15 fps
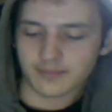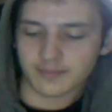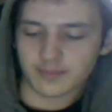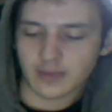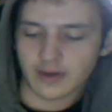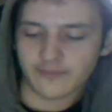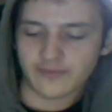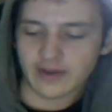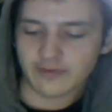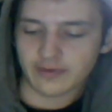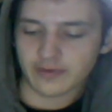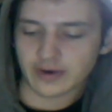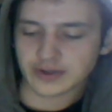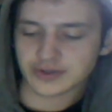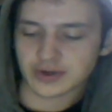My favorite
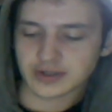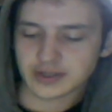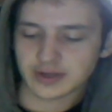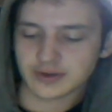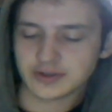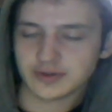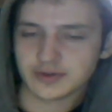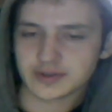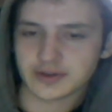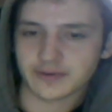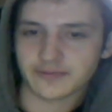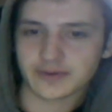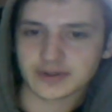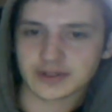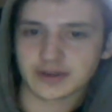restaurant to go to is Del
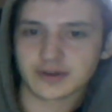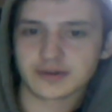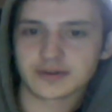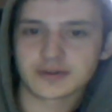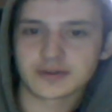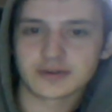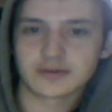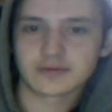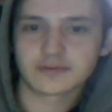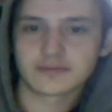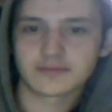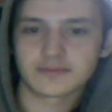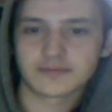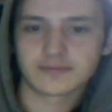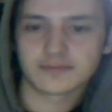Frisco's,
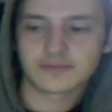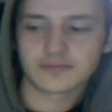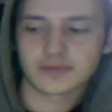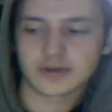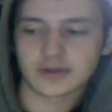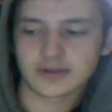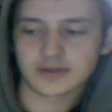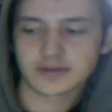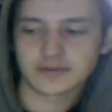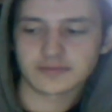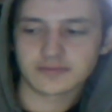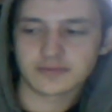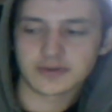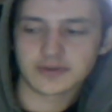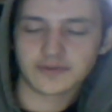because
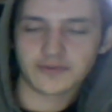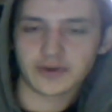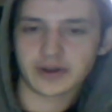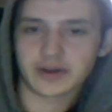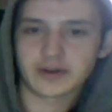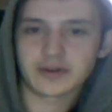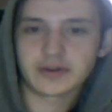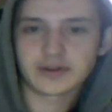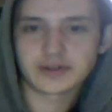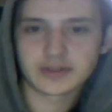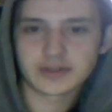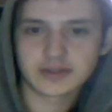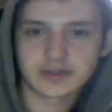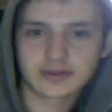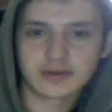it's fucking
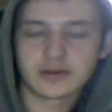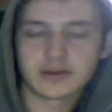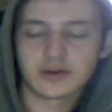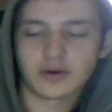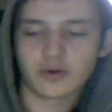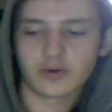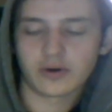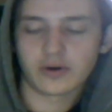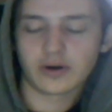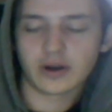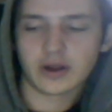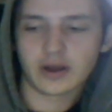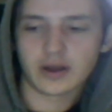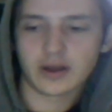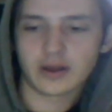delicious.
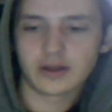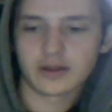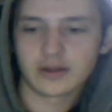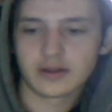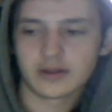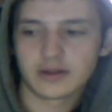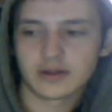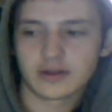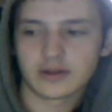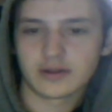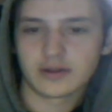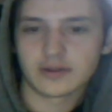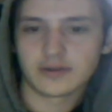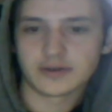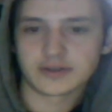Or
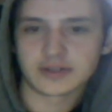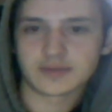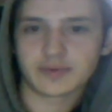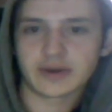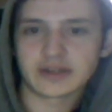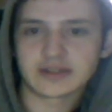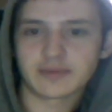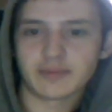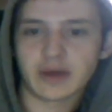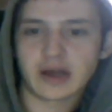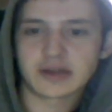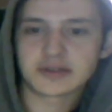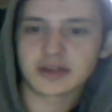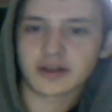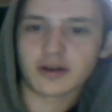there's this place in
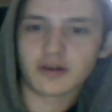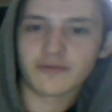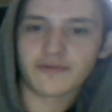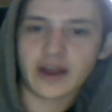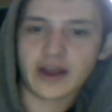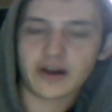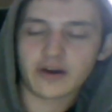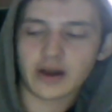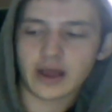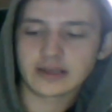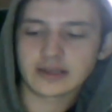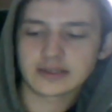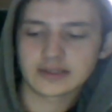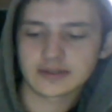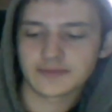Boston called Fire and
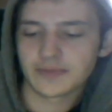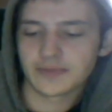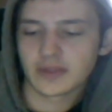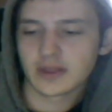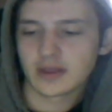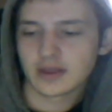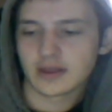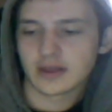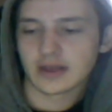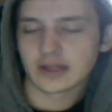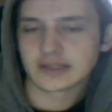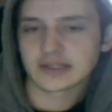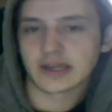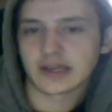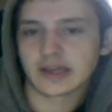Ice.
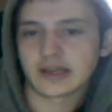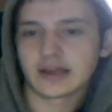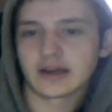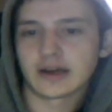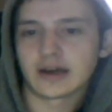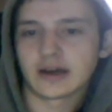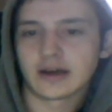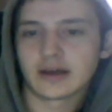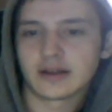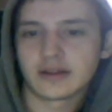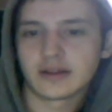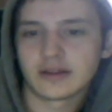It's like a